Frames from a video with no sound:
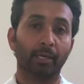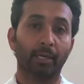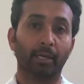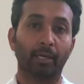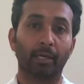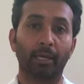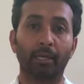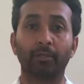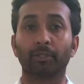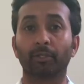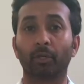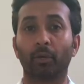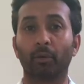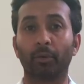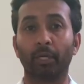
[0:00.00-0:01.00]
And
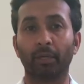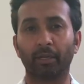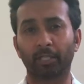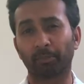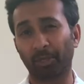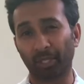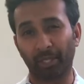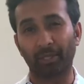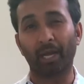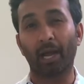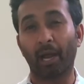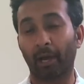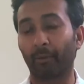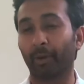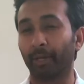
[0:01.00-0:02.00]
so, especially in the
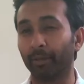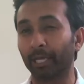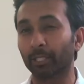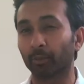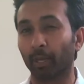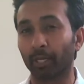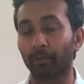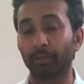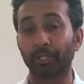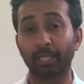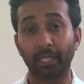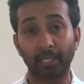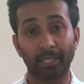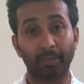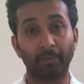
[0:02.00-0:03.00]
higher end, that's why you're
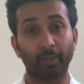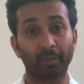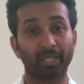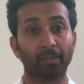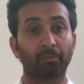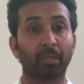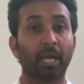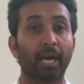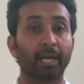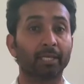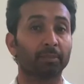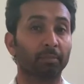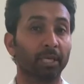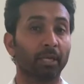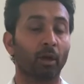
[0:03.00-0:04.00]
seeing some of those
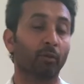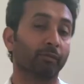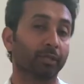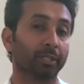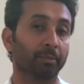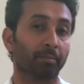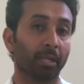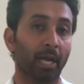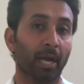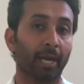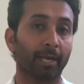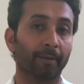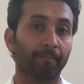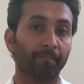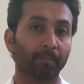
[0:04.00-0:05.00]
supplies being
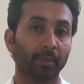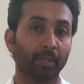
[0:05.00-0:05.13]
oversupplied.